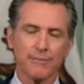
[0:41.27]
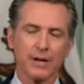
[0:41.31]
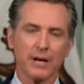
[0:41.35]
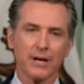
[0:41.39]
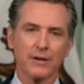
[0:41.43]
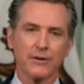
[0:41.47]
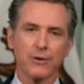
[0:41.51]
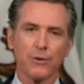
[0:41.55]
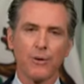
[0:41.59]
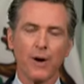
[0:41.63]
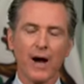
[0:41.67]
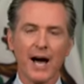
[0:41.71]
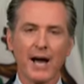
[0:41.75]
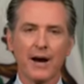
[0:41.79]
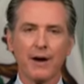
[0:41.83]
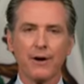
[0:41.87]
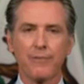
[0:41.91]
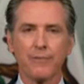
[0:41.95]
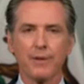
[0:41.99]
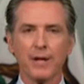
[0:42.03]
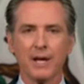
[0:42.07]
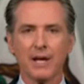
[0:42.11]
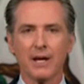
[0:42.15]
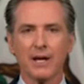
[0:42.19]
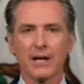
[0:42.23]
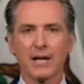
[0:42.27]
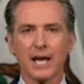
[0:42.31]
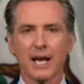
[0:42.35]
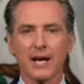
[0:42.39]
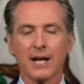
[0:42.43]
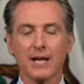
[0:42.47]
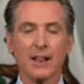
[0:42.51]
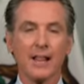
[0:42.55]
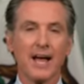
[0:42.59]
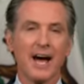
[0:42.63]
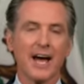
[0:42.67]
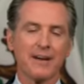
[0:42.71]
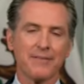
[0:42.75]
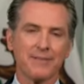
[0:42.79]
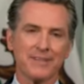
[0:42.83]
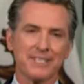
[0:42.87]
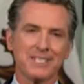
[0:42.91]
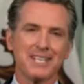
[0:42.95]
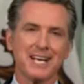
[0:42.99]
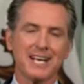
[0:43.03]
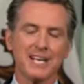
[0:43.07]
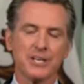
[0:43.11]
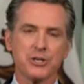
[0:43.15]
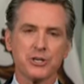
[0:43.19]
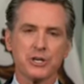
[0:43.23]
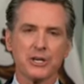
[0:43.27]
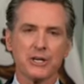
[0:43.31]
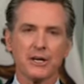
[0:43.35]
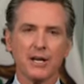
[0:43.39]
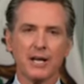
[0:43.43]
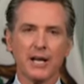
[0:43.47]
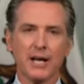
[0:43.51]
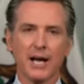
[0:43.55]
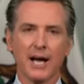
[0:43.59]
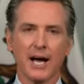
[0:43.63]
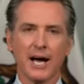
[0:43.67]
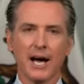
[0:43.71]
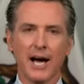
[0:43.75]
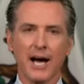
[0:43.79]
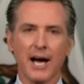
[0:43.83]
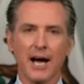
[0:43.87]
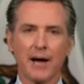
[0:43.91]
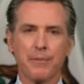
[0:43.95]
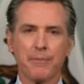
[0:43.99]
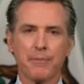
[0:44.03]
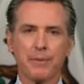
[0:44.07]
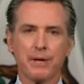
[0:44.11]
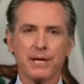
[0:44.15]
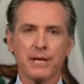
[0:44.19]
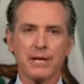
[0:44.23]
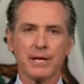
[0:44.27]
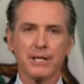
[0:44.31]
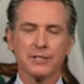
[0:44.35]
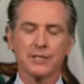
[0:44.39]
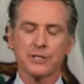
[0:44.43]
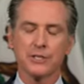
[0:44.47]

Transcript: The El Dorado getting a lot of attention uh, because